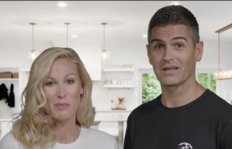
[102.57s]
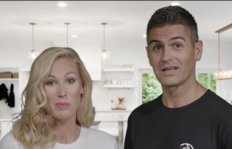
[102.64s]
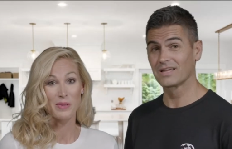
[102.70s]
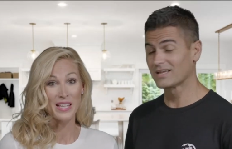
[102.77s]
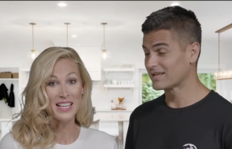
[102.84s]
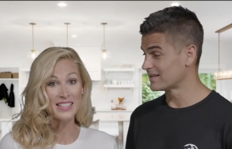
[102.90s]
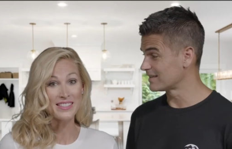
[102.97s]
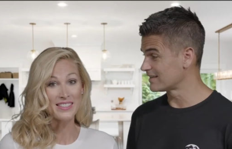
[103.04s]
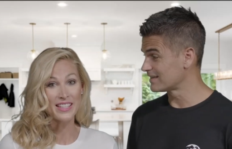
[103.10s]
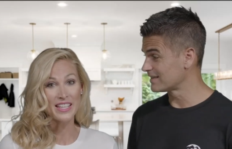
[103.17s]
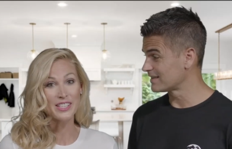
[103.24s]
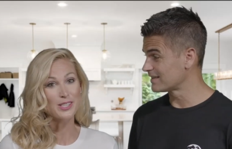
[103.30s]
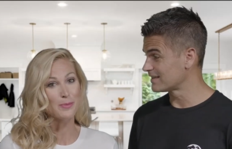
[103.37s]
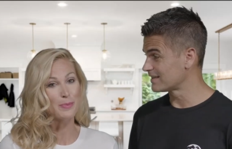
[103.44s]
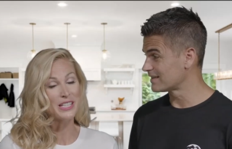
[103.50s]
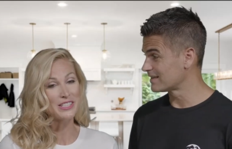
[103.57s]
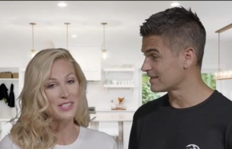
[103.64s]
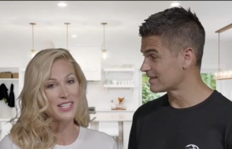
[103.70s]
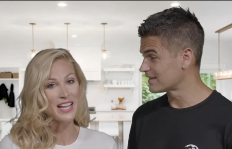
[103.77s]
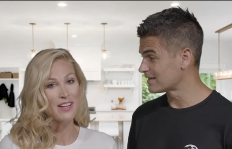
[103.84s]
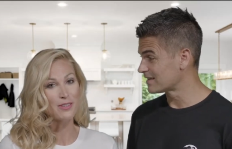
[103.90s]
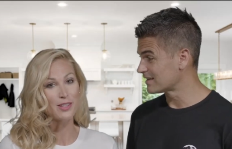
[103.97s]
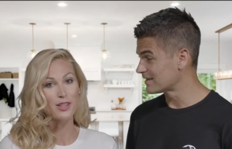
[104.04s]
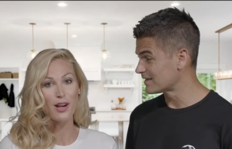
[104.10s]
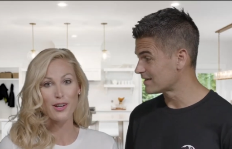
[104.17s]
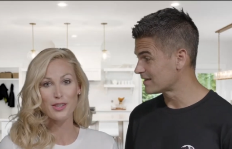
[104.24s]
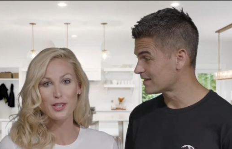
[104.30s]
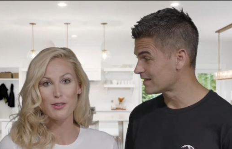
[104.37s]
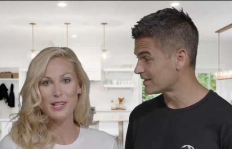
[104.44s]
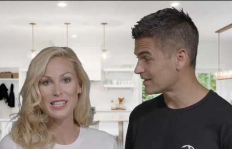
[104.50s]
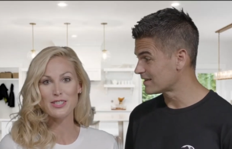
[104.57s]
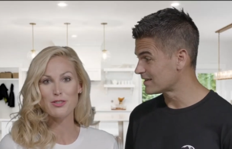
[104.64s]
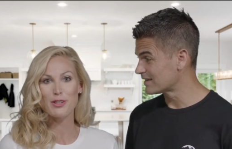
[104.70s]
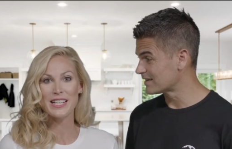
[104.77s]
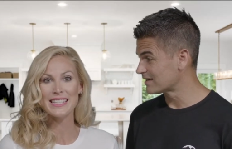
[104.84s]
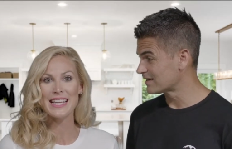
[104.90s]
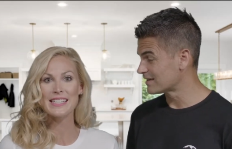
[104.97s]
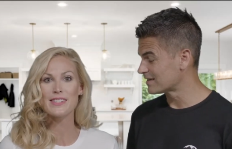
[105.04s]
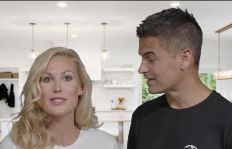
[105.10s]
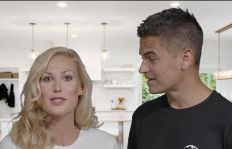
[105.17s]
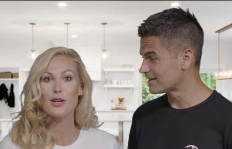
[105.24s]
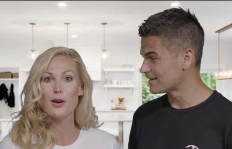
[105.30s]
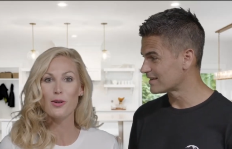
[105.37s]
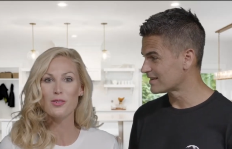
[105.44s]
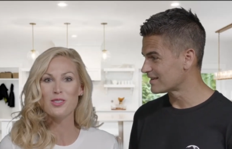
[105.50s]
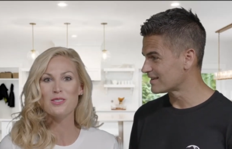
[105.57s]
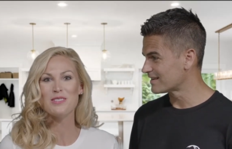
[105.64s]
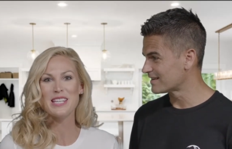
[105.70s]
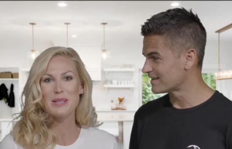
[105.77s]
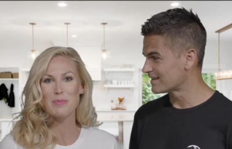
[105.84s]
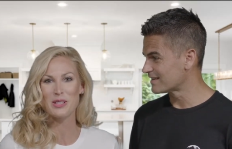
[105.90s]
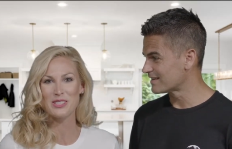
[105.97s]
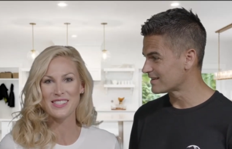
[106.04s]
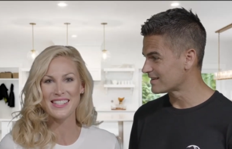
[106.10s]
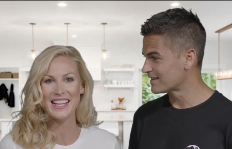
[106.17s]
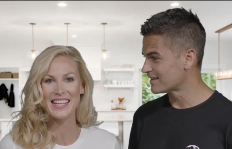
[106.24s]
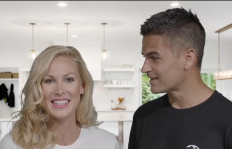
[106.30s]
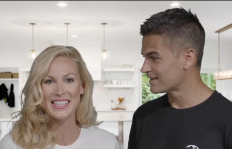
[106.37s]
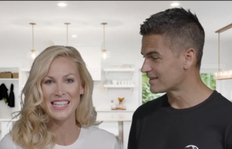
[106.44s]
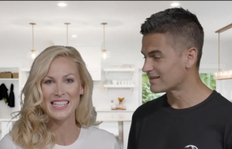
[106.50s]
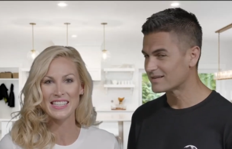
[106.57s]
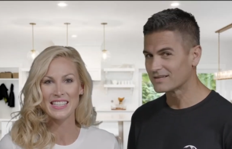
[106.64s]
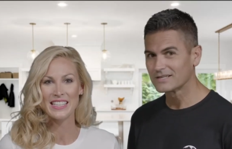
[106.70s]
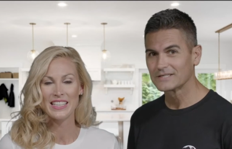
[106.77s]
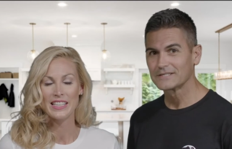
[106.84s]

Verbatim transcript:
Speaker 1: Plus, each beach town along the Grand Strand has its own unique personality.